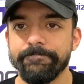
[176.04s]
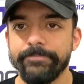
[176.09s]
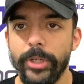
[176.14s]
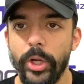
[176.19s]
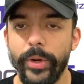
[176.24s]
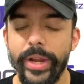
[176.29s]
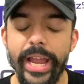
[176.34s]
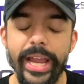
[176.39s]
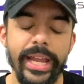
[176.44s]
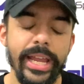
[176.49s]

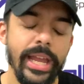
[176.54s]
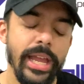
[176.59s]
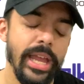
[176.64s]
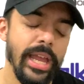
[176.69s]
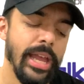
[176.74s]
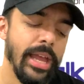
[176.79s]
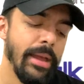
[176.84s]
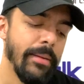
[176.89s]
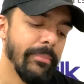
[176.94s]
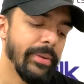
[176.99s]
okay?
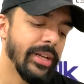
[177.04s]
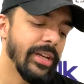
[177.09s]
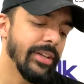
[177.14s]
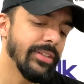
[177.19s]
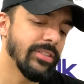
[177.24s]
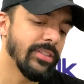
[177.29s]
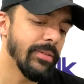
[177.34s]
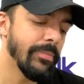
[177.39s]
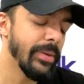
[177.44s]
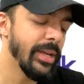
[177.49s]

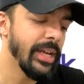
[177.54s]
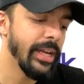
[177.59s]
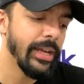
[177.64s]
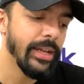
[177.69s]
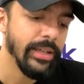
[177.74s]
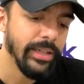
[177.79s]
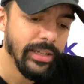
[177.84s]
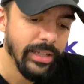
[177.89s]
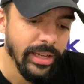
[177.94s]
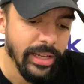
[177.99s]
Because to
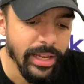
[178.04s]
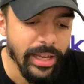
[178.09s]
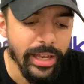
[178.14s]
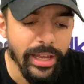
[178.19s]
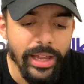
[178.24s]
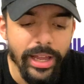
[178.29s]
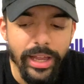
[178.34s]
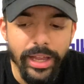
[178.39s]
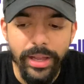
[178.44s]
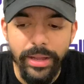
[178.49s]
me,
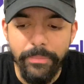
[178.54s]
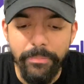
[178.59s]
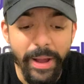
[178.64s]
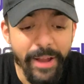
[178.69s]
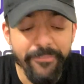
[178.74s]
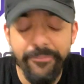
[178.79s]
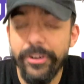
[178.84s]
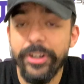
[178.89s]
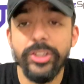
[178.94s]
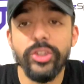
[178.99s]
my
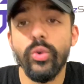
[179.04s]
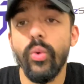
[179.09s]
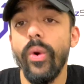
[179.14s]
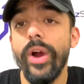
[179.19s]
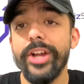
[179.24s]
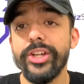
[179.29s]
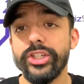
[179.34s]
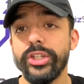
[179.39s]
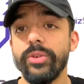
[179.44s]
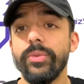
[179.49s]
first
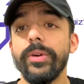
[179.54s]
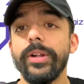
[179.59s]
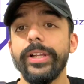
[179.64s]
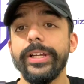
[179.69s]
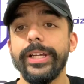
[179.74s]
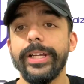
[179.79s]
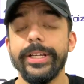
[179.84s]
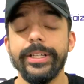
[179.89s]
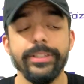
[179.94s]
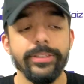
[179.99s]
question
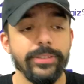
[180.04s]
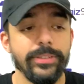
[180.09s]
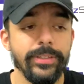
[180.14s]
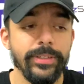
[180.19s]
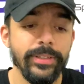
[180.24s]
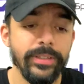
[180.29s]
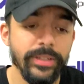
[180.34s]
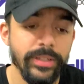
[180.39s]
really is,